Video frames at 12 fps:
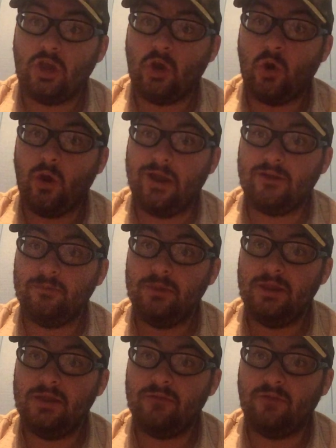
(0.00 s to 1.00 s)
correct
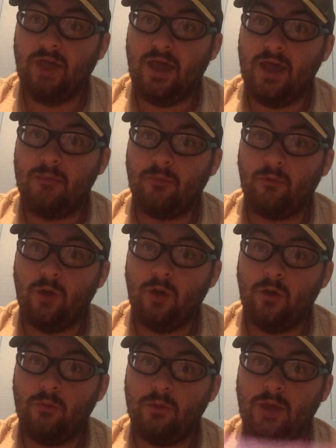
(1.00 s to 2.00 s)
me if I'm
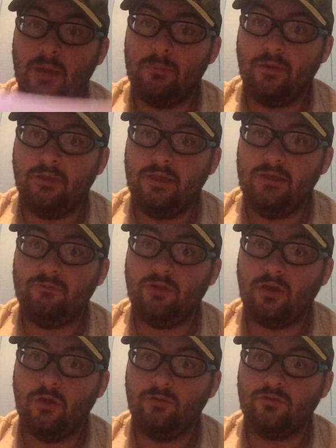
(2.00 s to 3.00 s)
wrong, but I believe
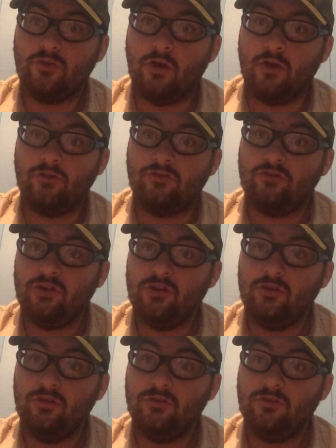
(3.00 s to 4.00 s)
the Coast Guard
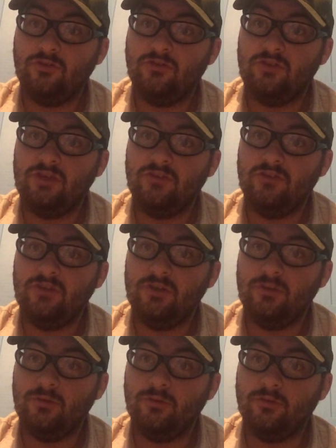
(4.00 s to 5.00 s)
still uses
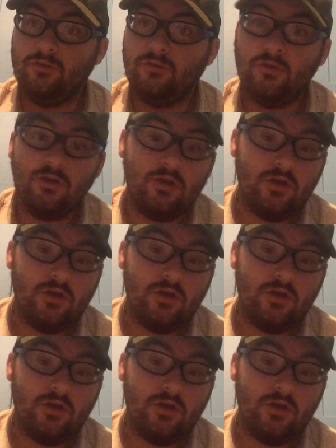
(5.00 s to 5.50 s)
DCUs.